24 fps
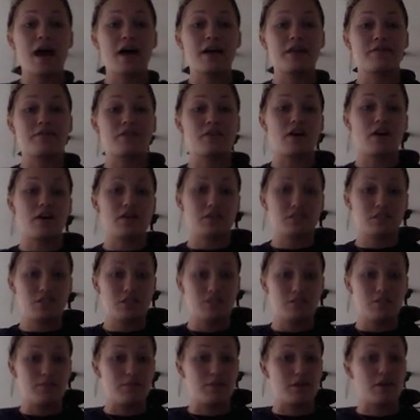had gone
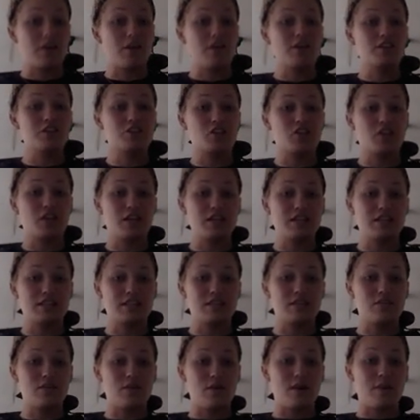to Blencark Training
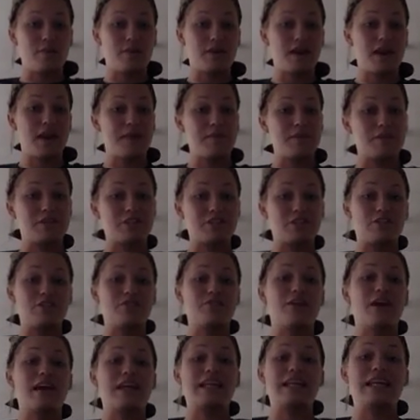Center where I became a
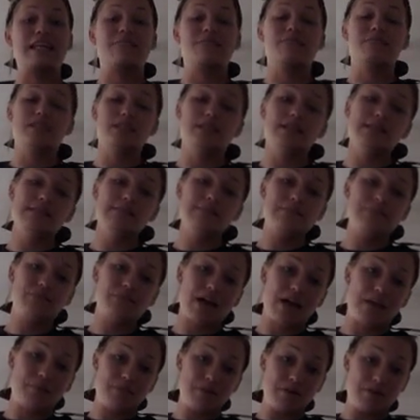certified EMT.
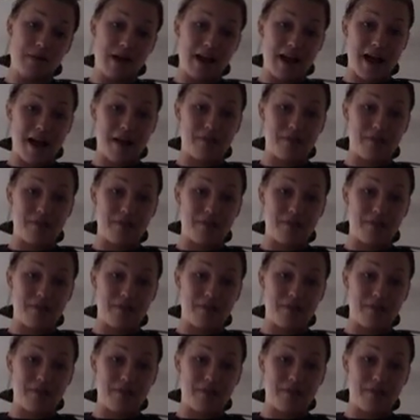I put my